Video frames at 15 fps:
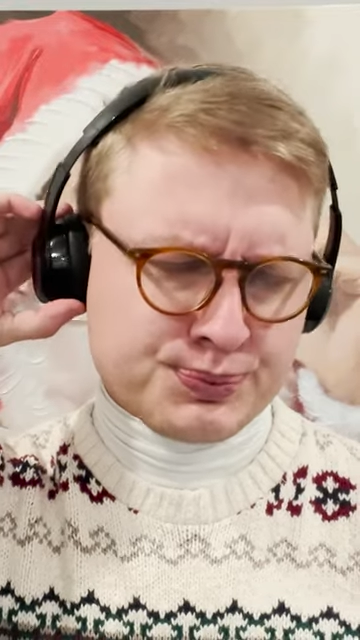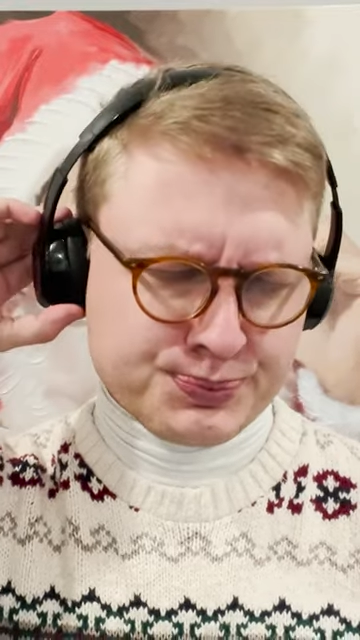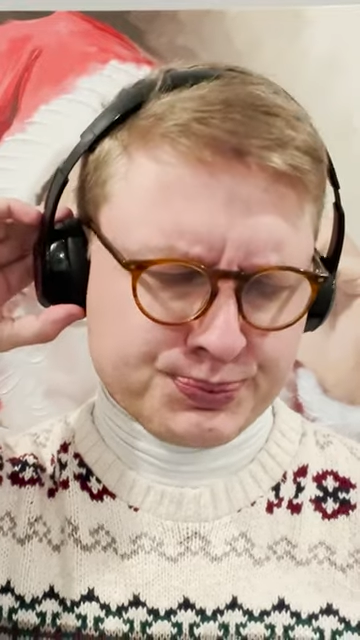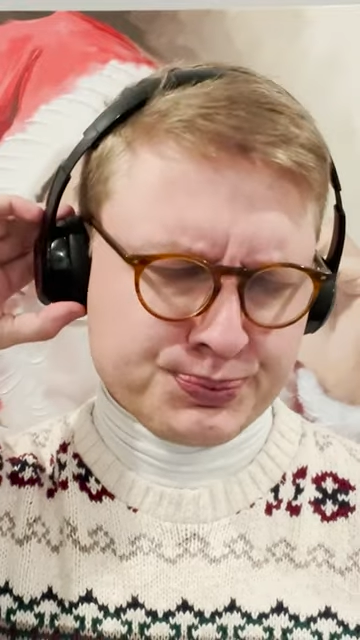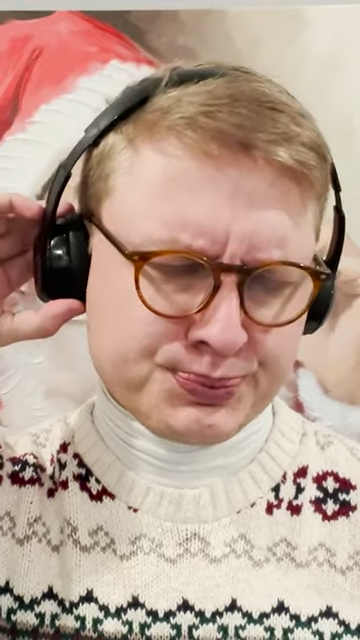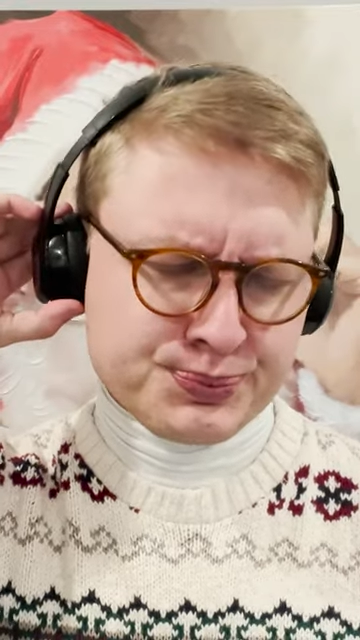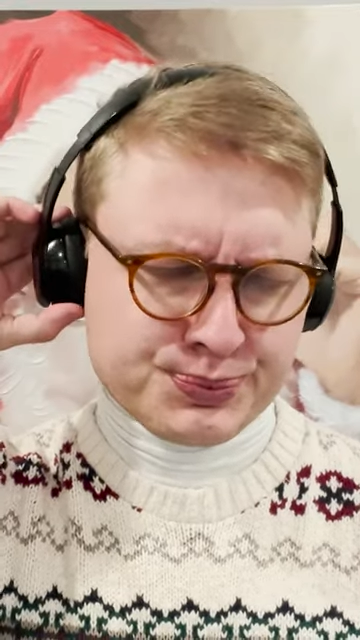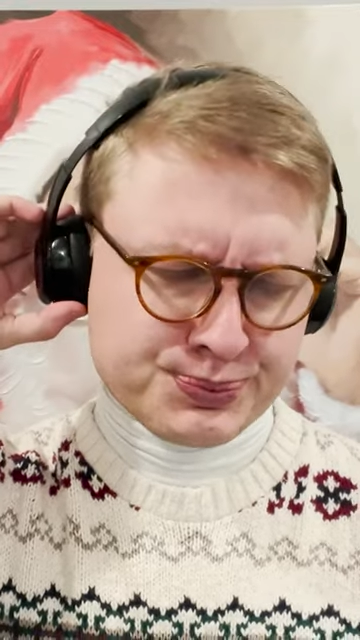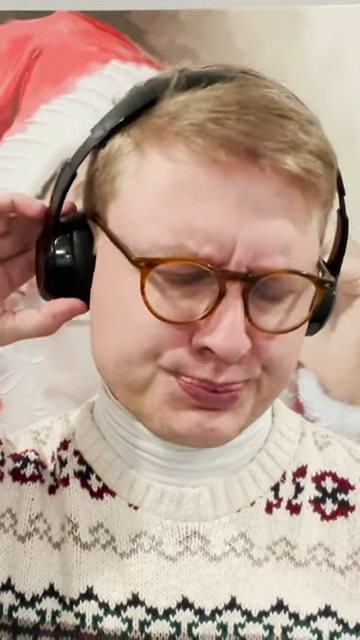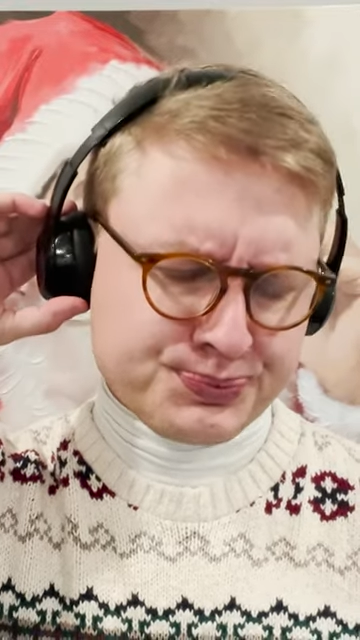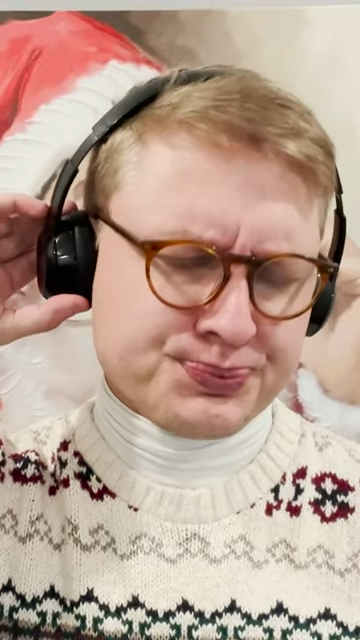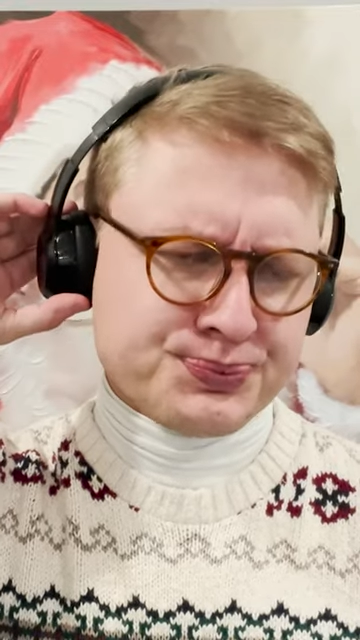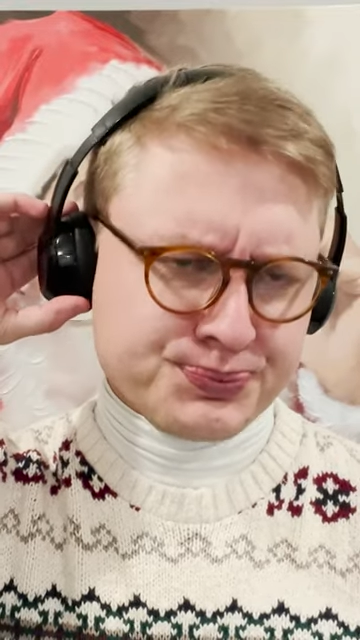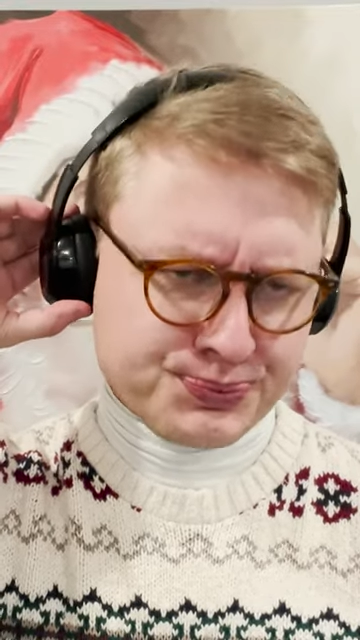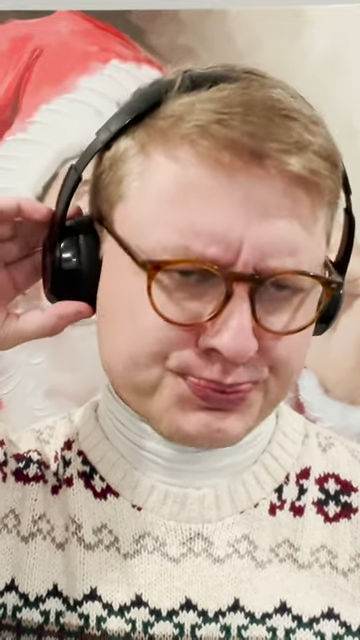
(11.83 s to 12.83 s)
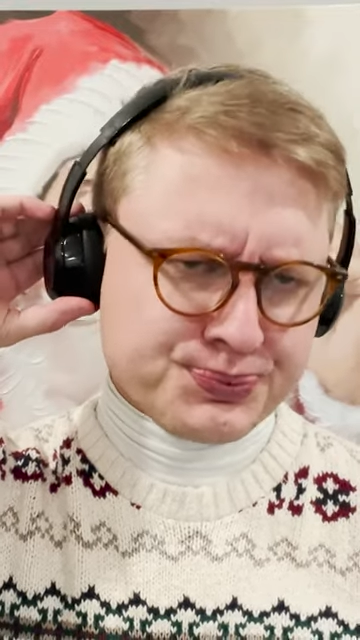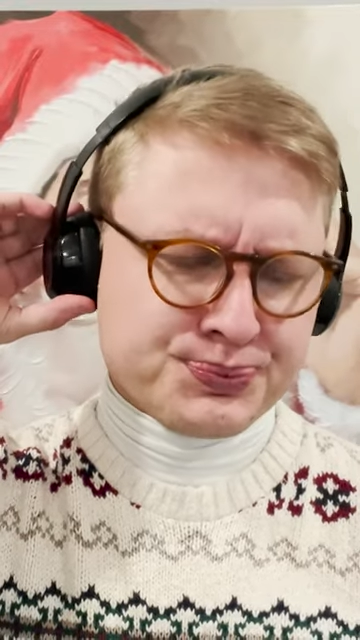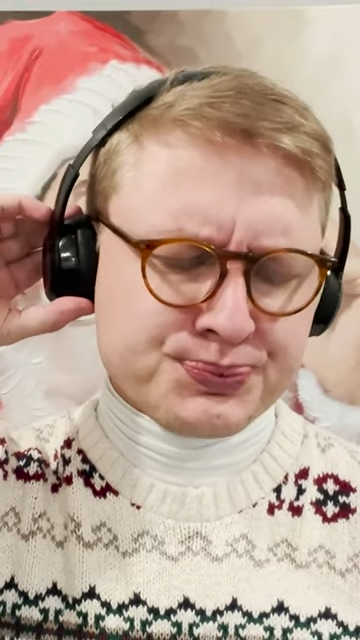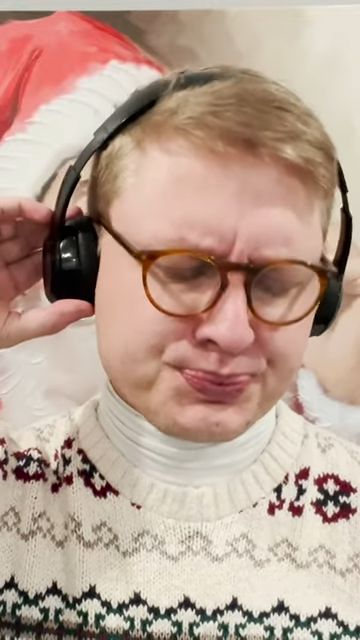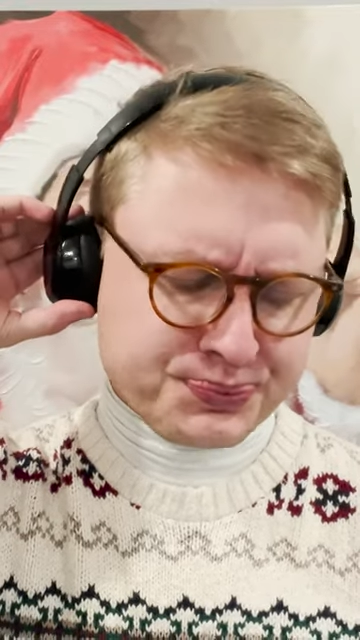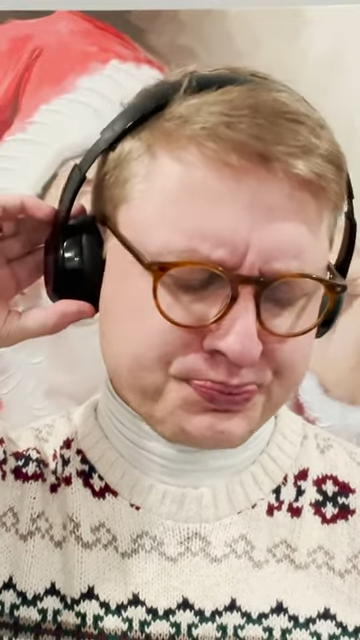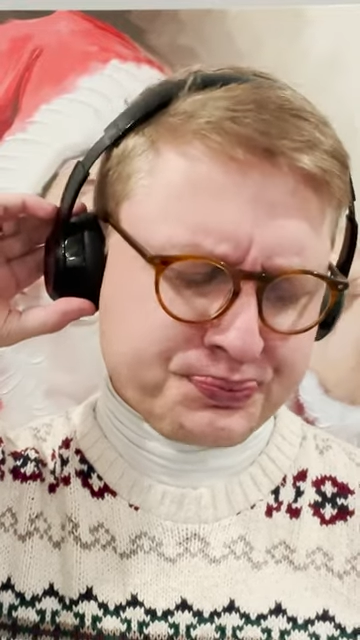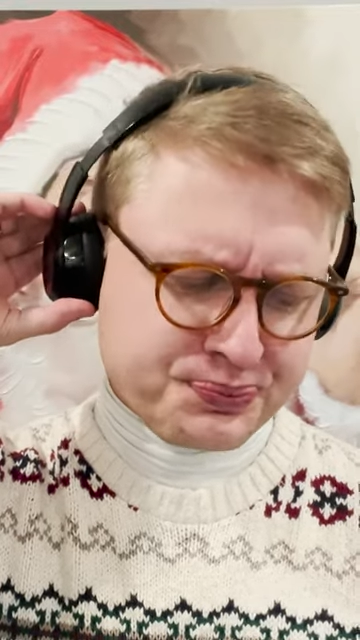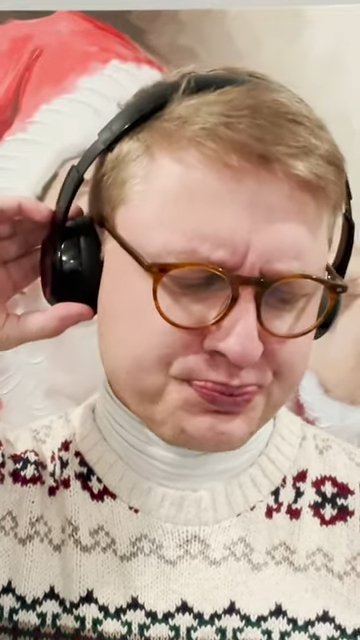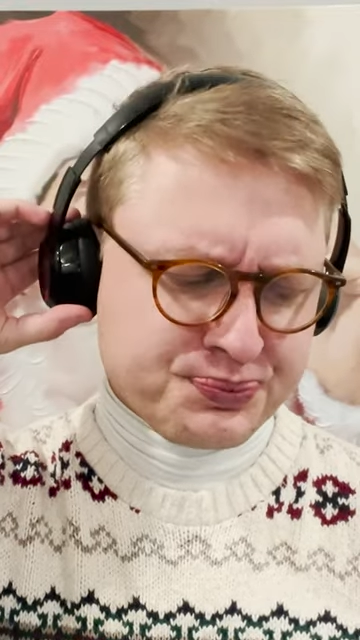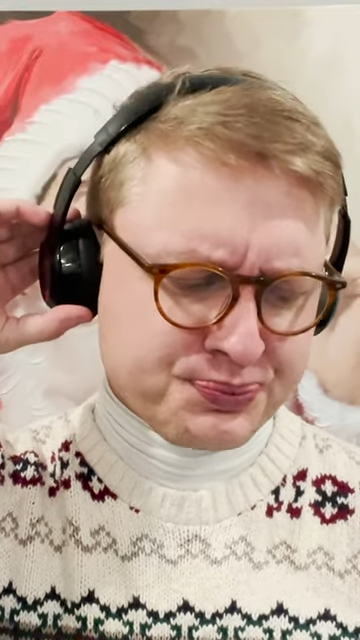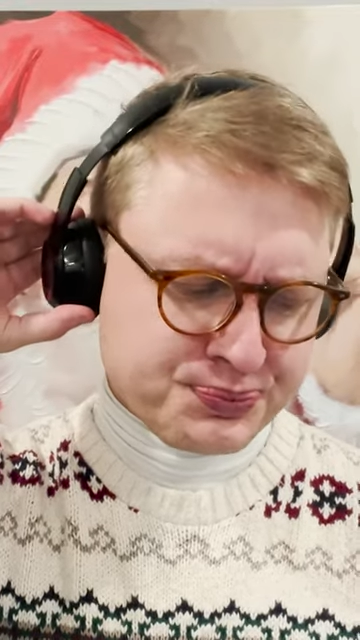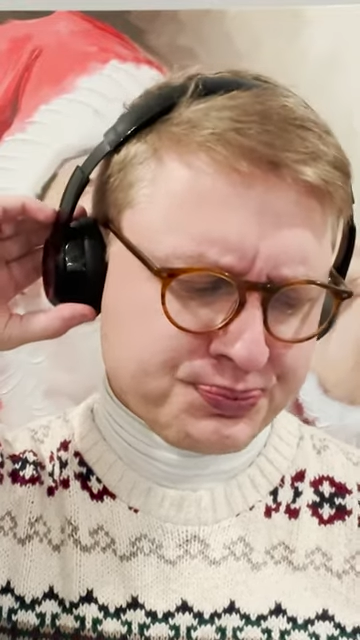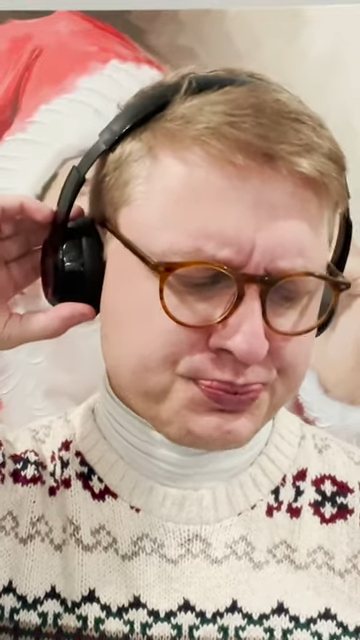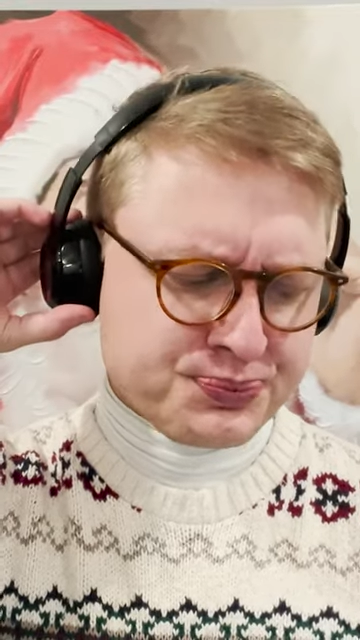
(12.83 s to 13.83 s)
his spin on the Christmas
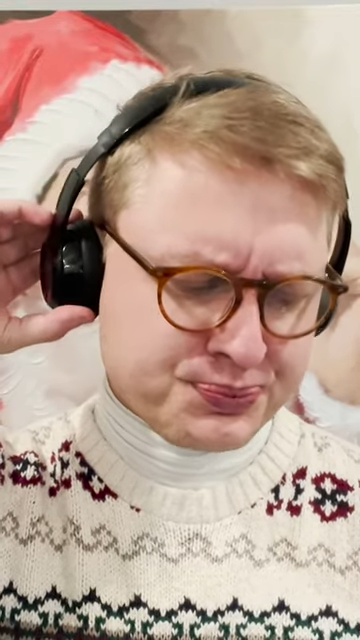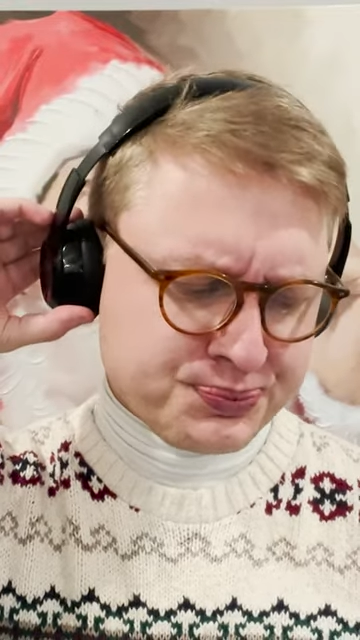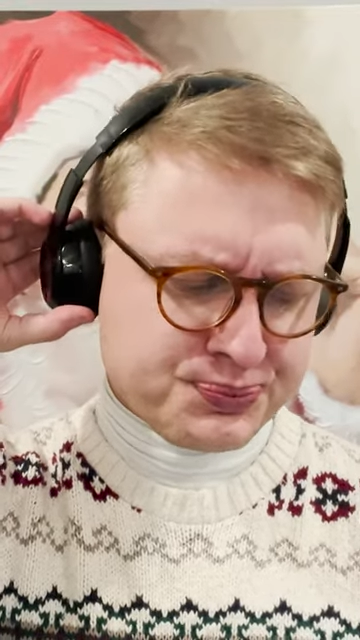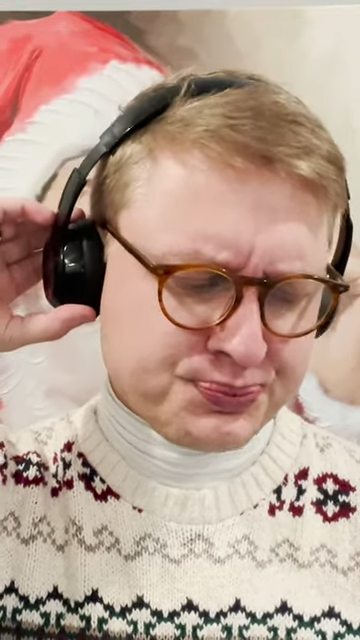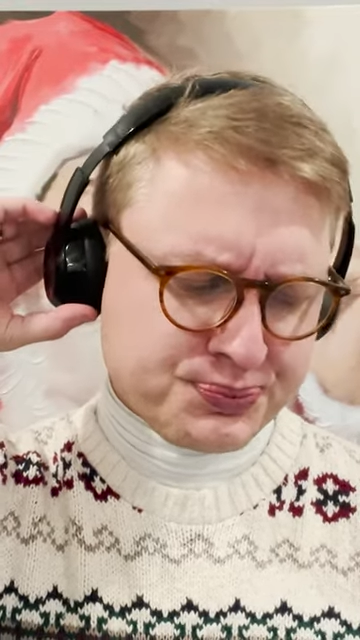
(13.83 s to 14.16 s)
classics